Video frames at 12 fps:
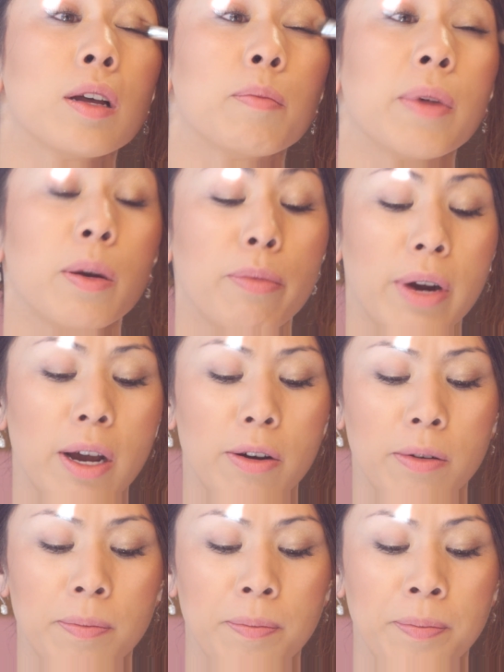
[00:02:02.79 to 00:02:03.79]
my
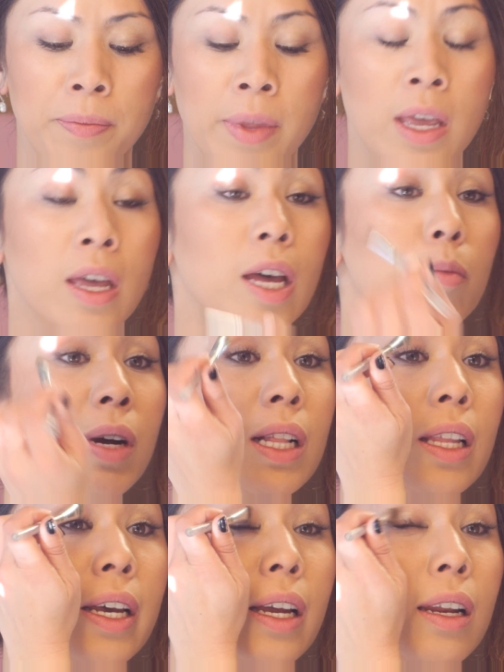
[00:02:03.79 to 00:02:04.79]
brow and my
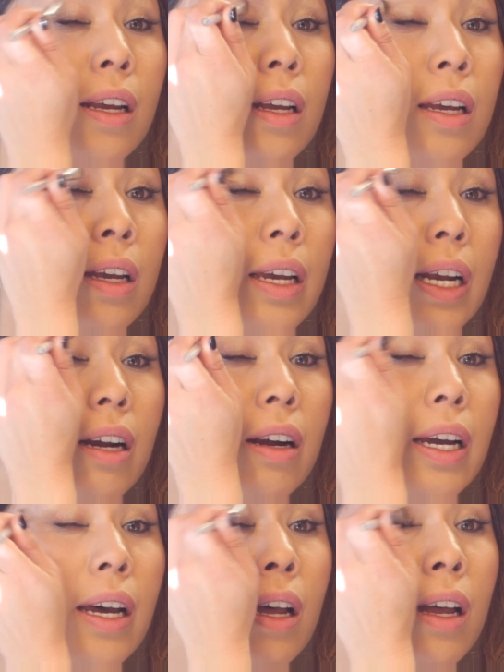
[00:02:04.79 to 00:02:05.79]
lid
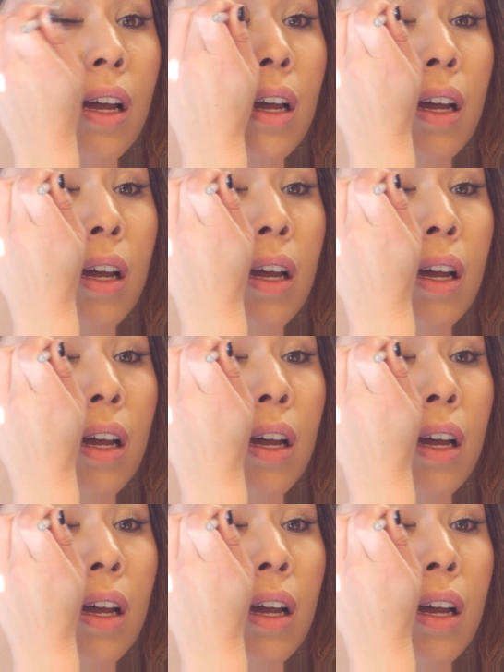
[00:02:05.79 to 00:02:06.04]
area.